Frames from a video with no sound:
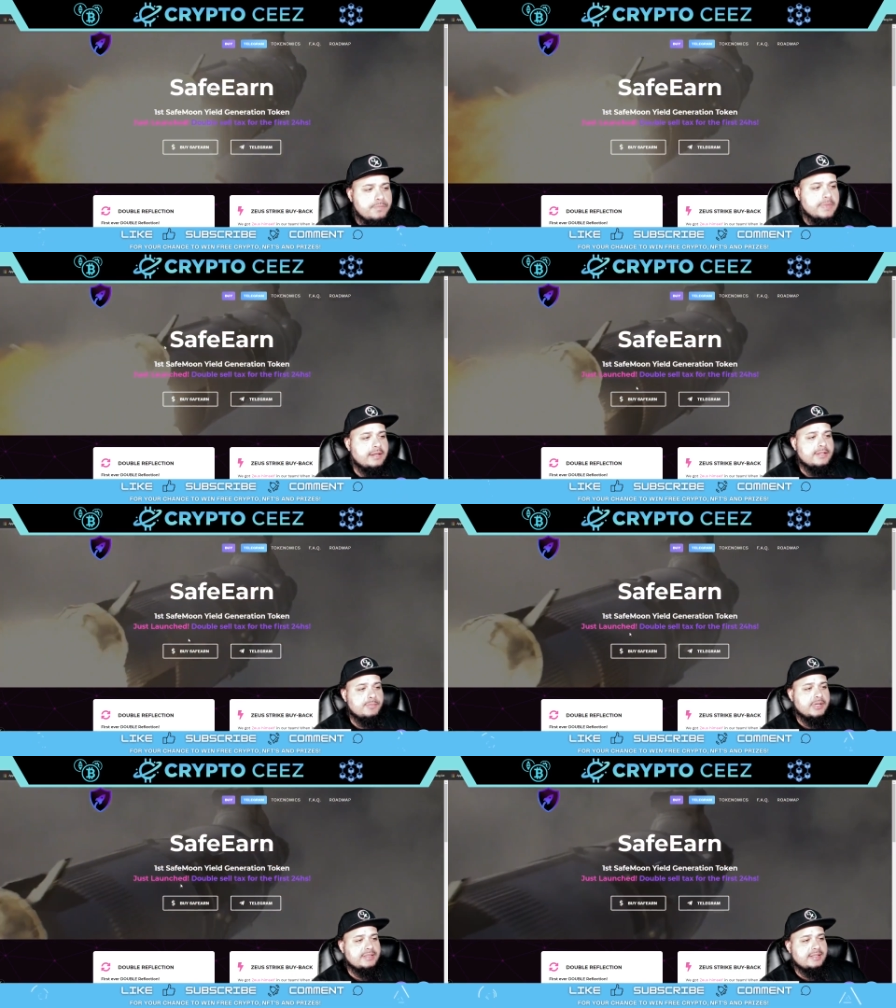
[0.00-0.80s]
let's
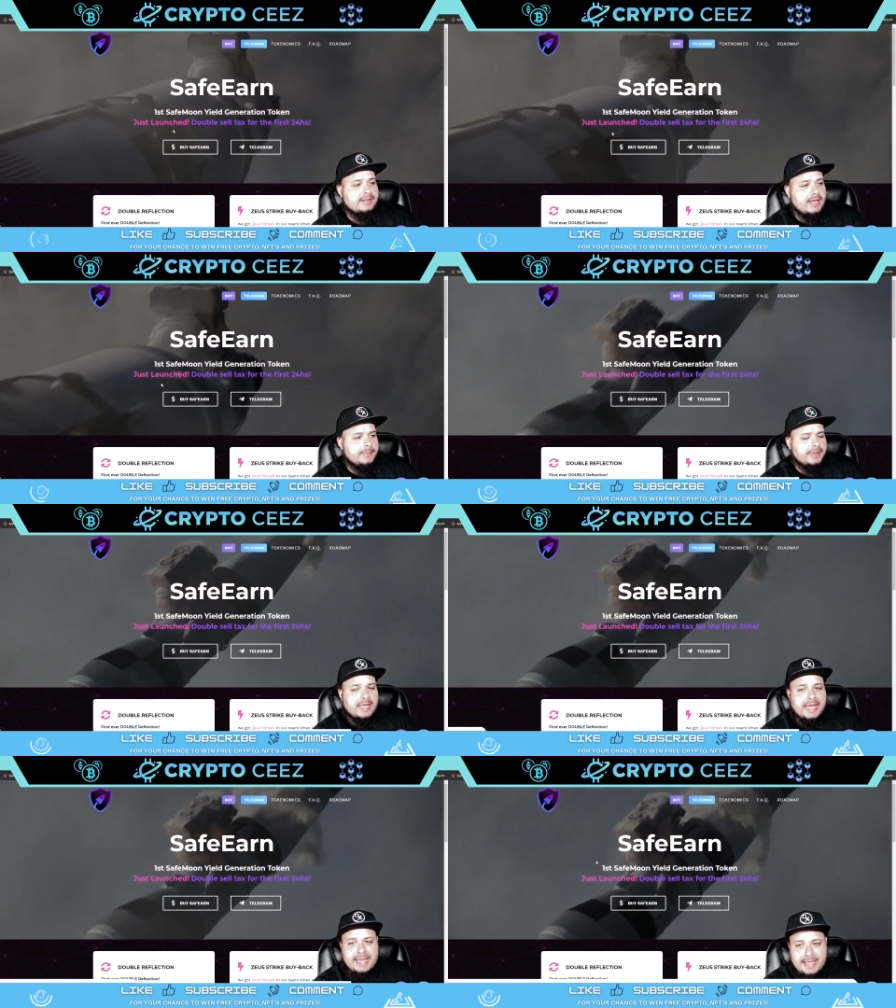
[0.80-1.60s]
bring to the topic
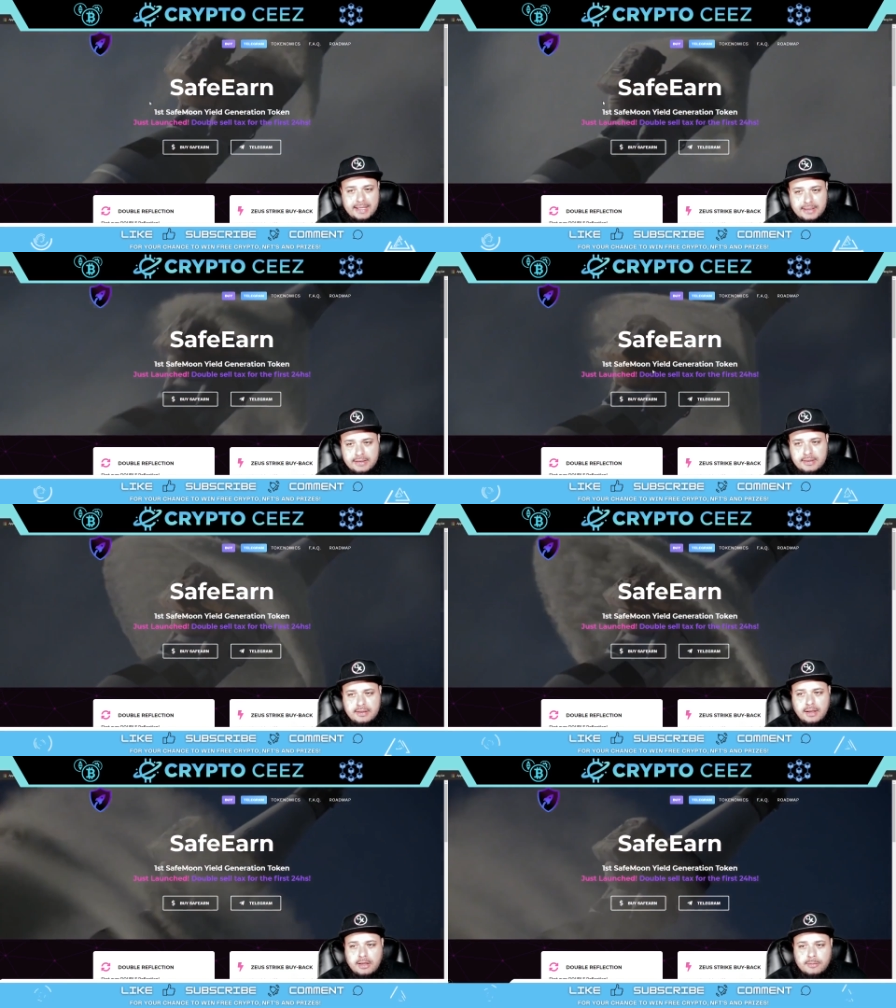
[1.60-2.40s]
at hand,
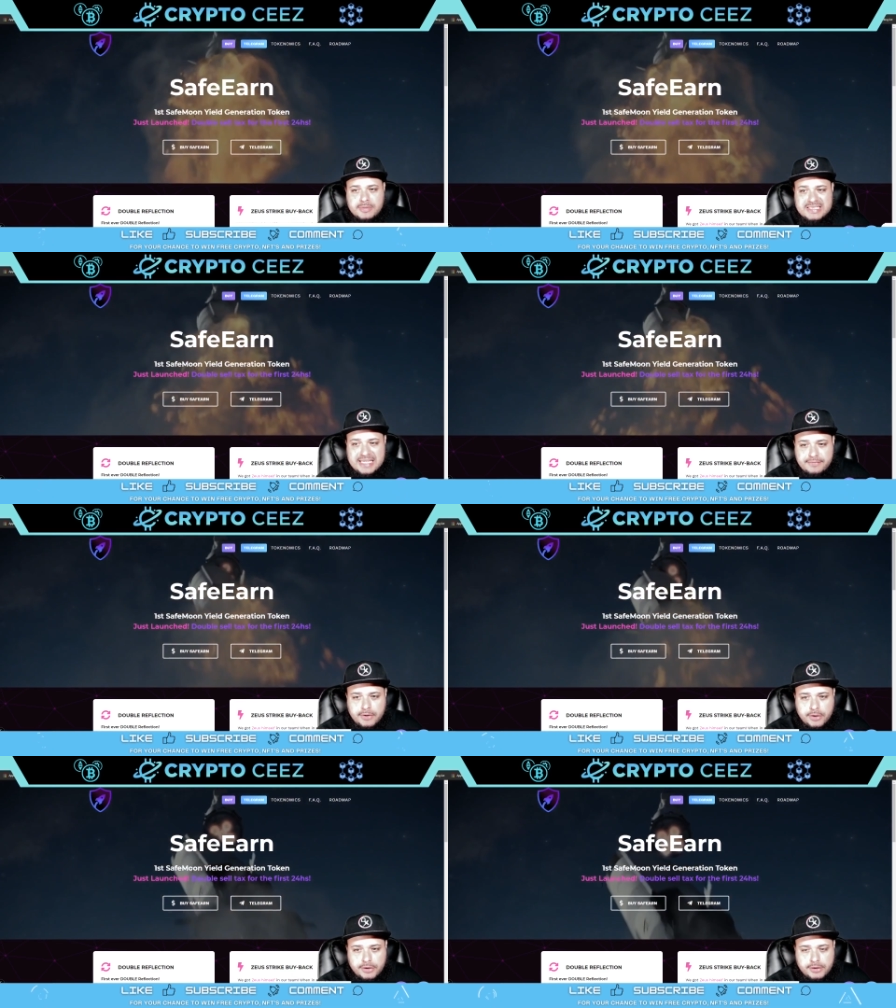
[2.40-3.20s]
Safe
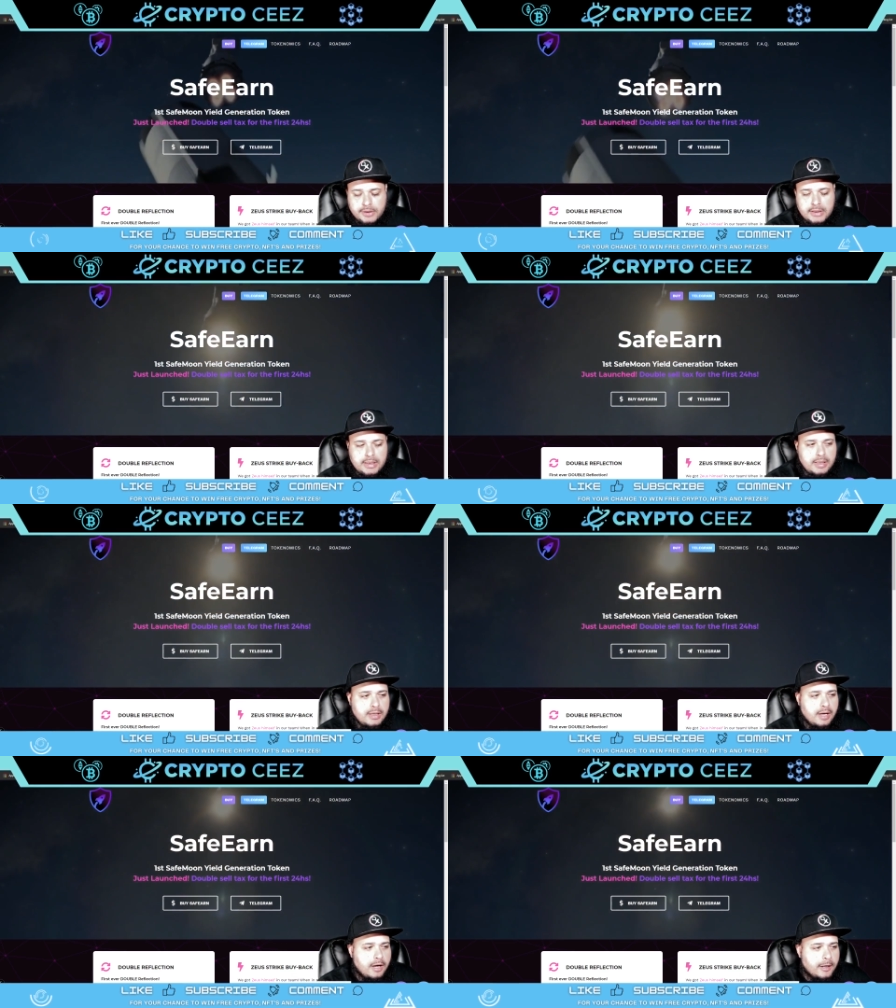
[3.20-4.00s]
Earn.
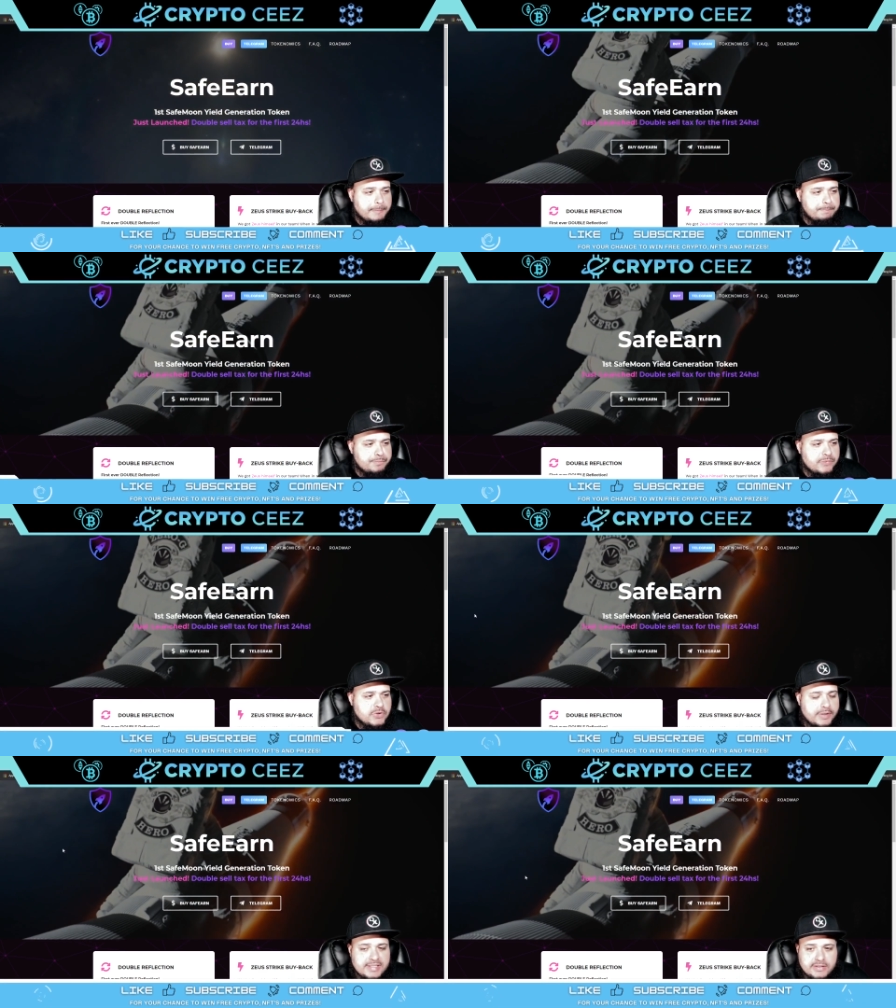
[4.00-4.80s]
So
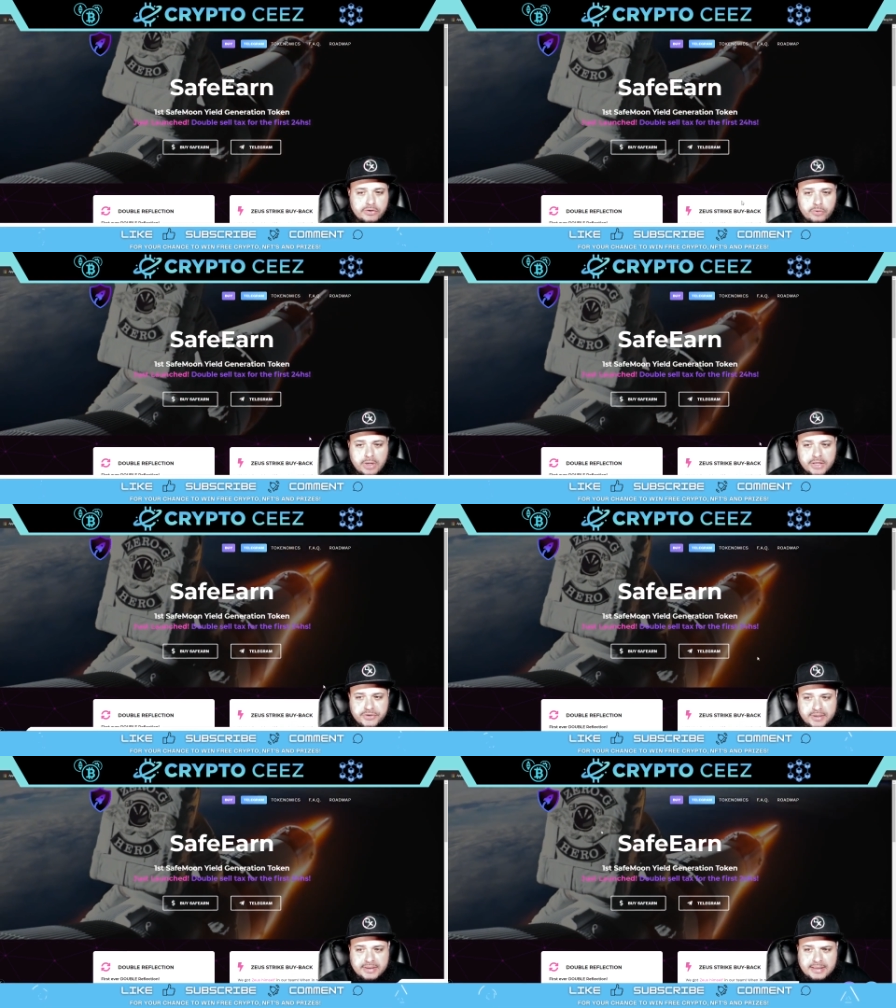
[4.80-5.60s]
this is a new
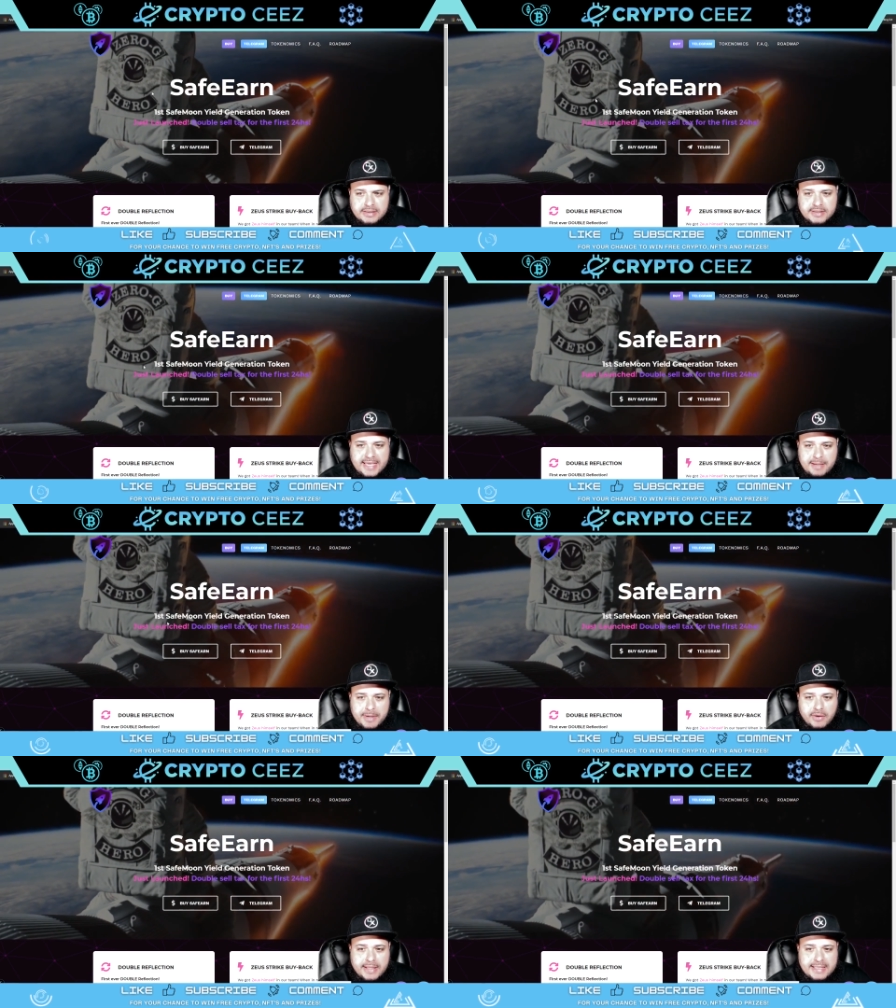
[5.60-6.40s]
contract that just came
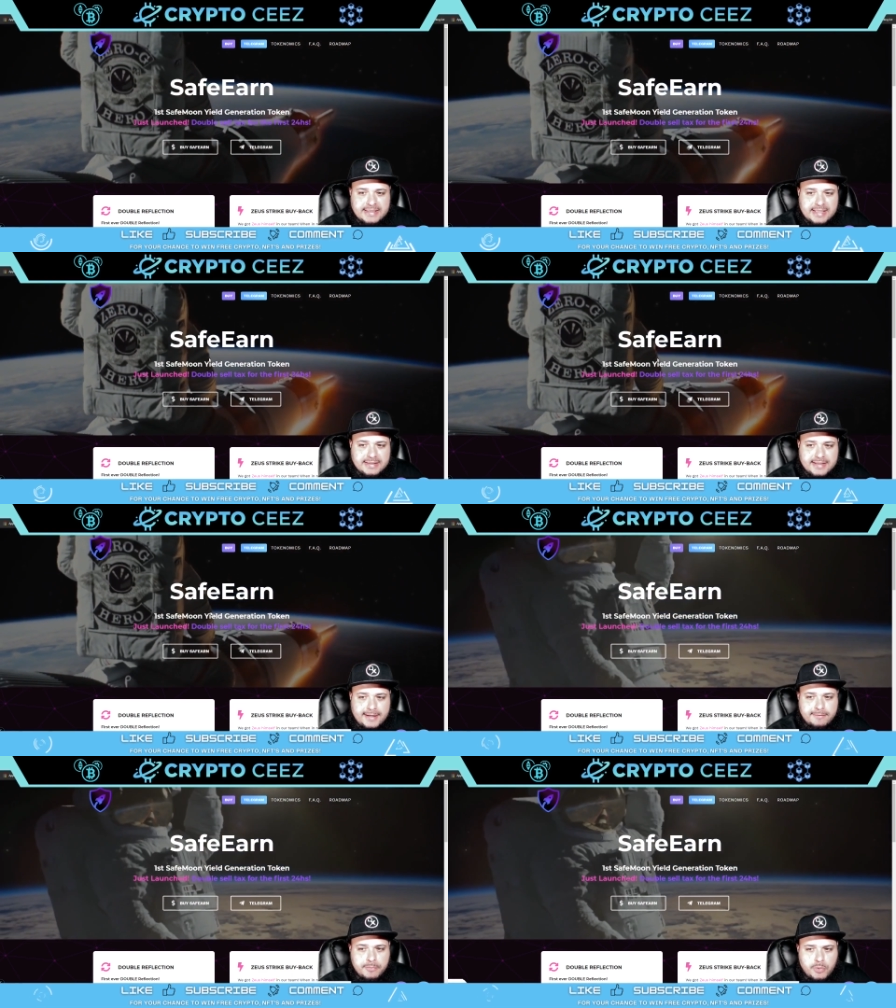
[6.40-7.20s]
out. It's a
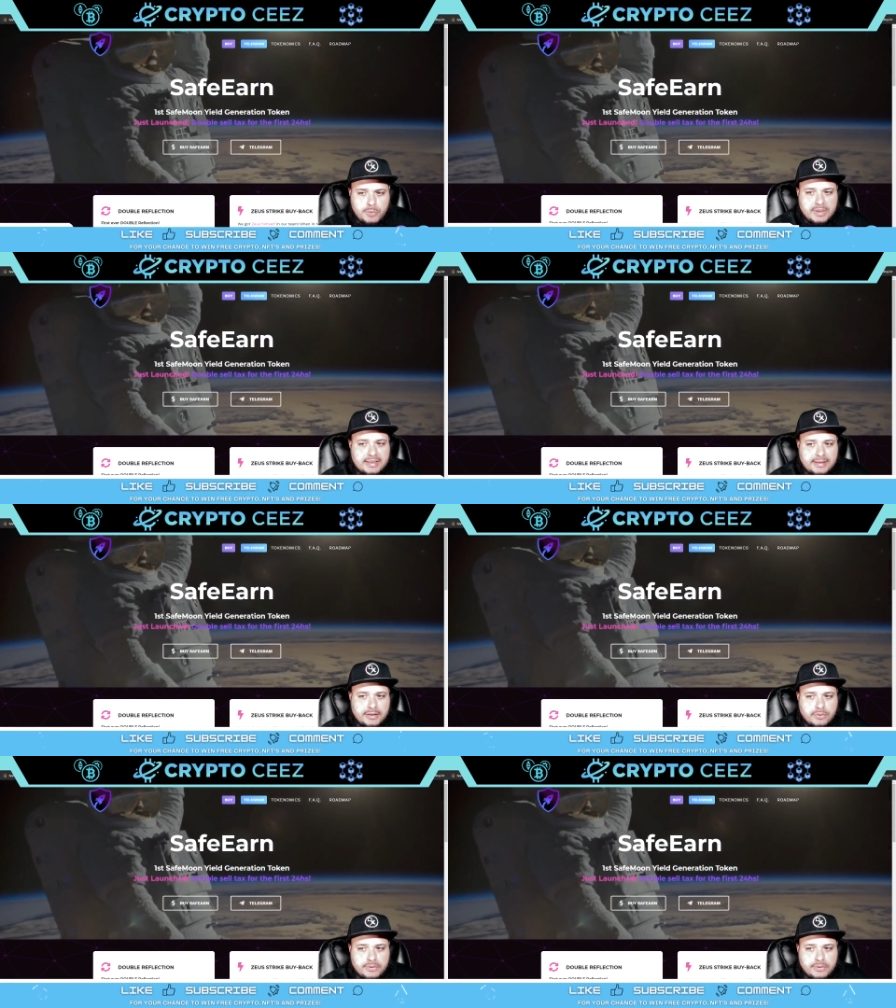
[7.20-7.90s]
Safe Moon yield